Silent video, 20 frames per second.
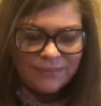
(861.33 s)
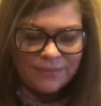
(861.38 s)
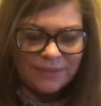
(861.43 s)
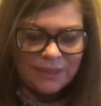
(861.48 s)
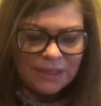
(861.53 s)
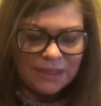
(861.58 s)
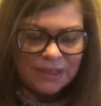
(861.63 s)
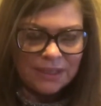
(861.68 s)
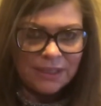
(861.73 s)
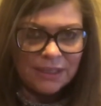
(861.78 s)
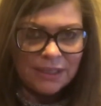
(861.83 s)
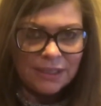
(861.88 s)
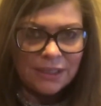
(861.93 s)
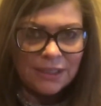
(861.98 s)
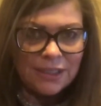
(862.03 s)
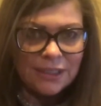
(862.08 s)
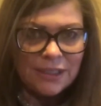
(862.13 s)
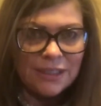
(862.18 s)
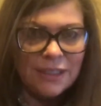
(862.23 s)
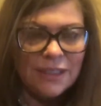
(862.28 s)

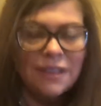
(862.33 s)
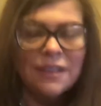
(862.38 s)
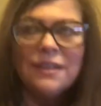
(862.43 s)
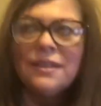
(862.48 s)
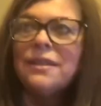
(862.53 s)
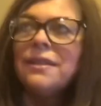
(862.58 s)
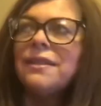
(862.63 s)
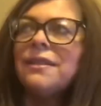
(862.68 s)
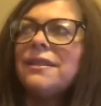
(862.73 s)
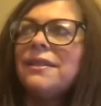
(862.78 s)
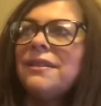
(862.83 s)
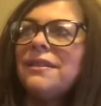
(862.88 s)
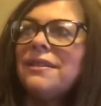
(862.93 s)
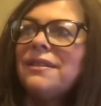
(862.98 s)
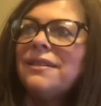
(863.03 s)
[no speech]